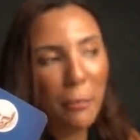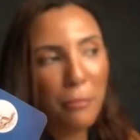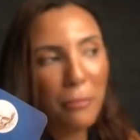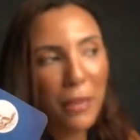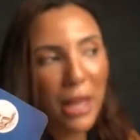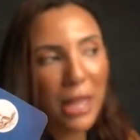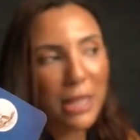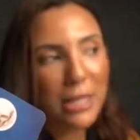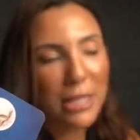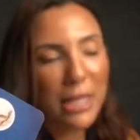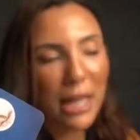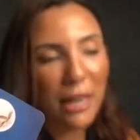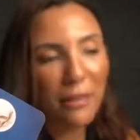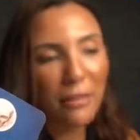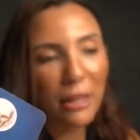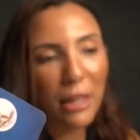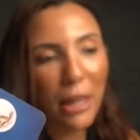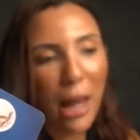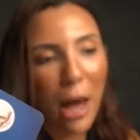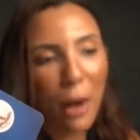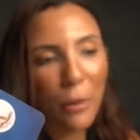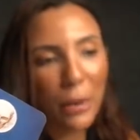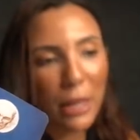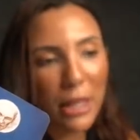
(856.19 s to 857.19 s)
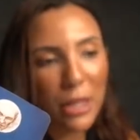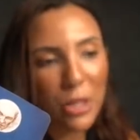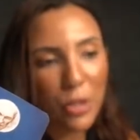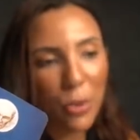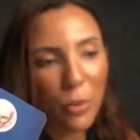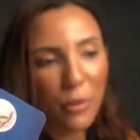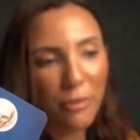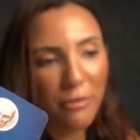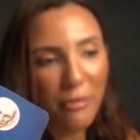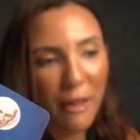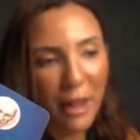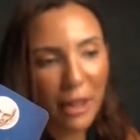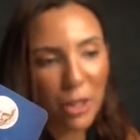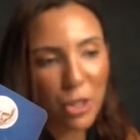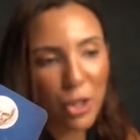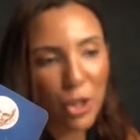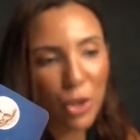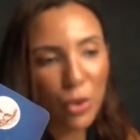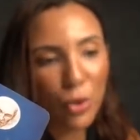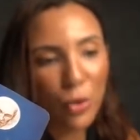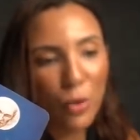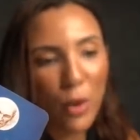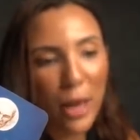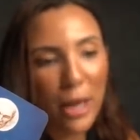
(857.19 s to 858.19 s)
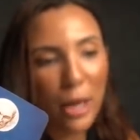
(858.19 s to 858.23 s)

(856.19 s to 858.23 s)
instead of allowing it to affect you